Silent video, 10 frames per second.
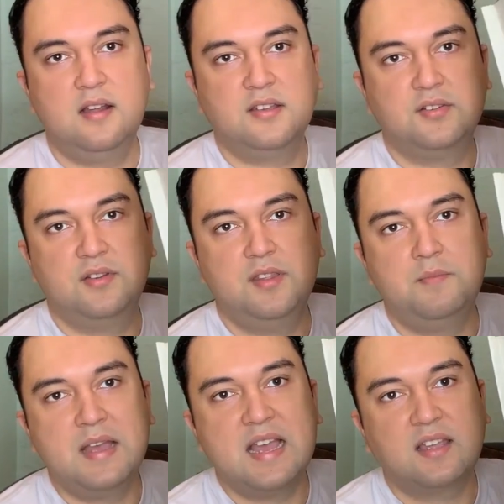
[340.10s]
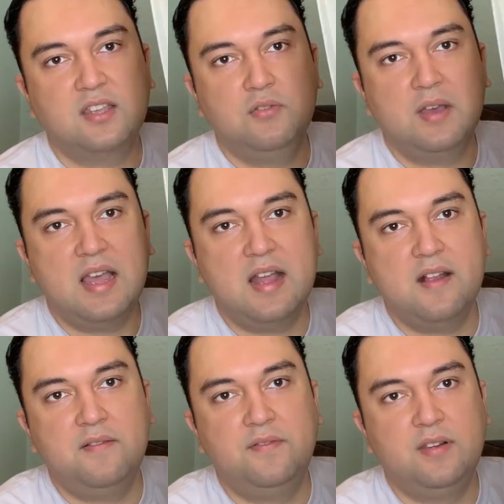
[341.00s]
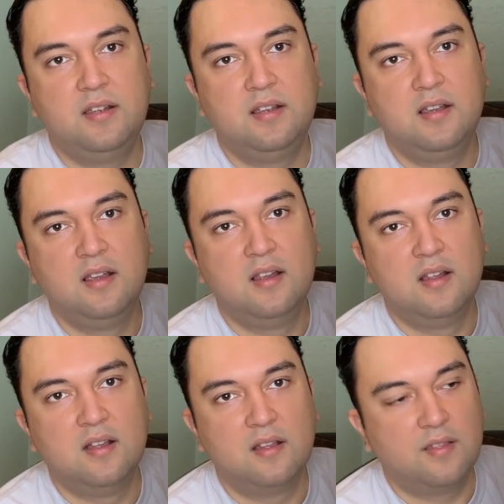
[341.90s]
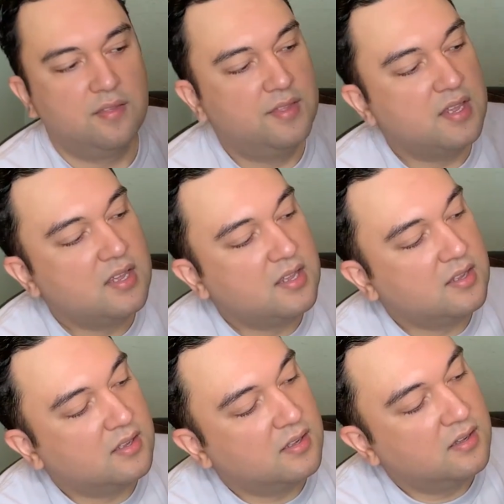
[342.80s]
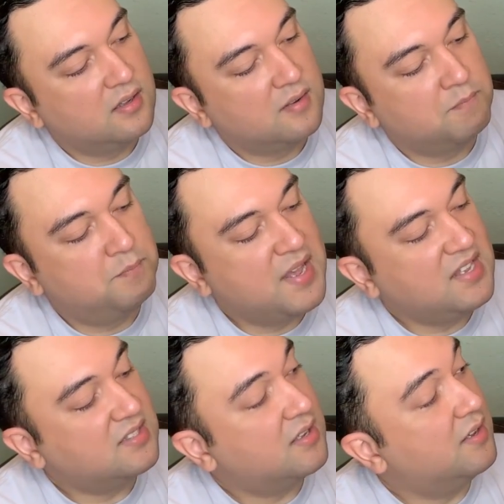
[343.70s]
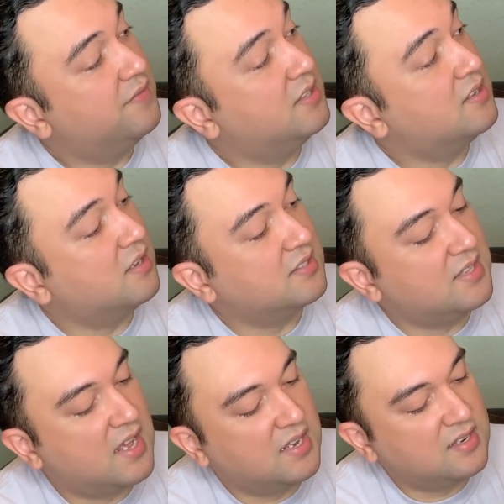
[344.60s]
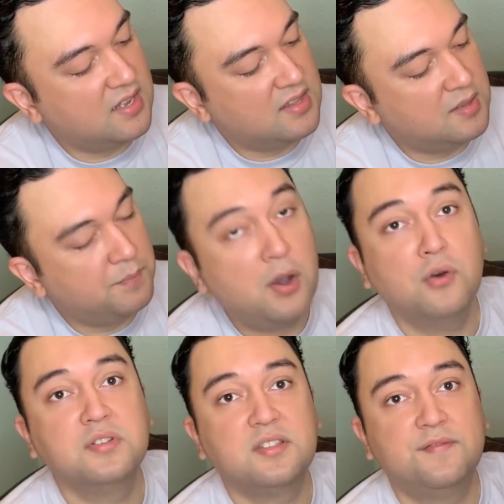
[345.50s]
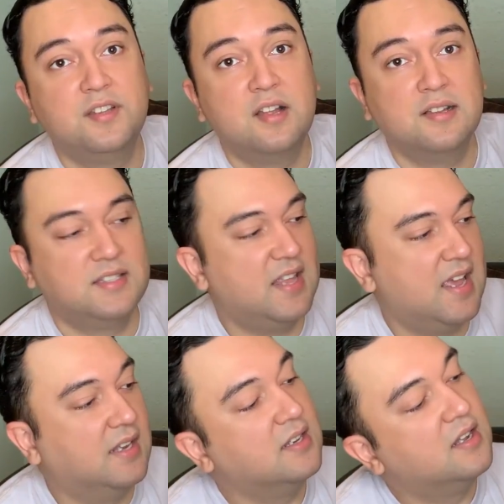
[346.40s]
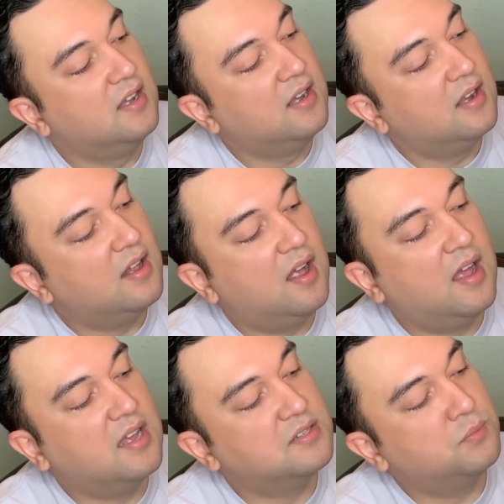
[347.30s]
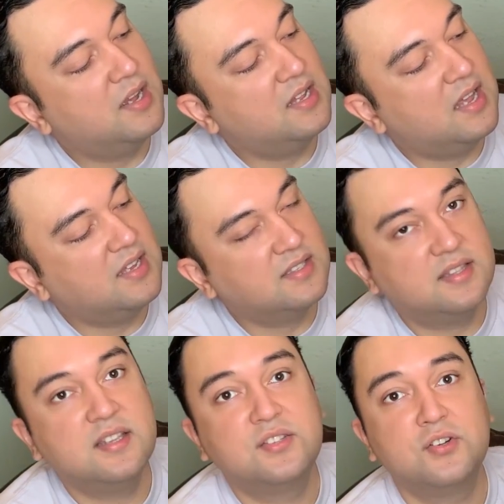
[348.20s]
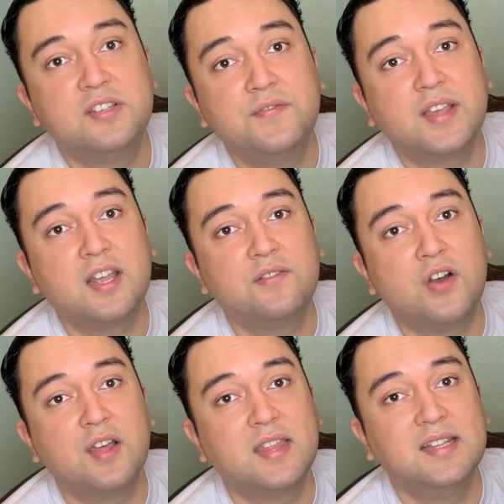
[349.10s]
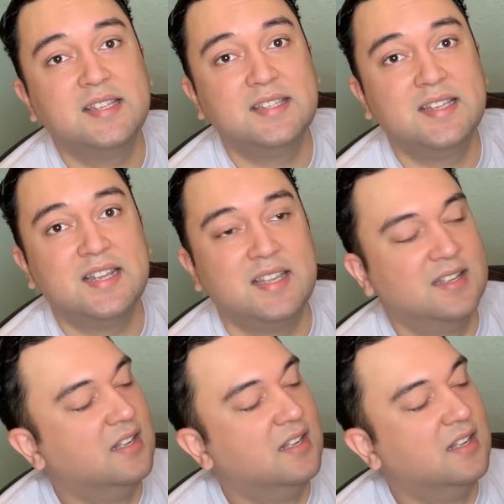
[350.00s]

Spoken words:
So in the back you have the base of the doll stand and the post of the doll stand, as well as the certificate of authenticity,